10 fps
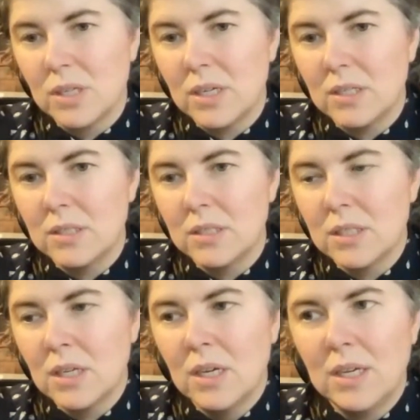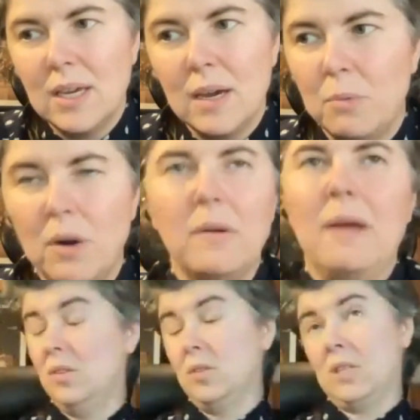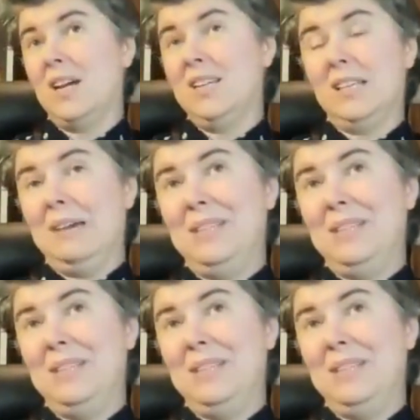And yeah, those guys, I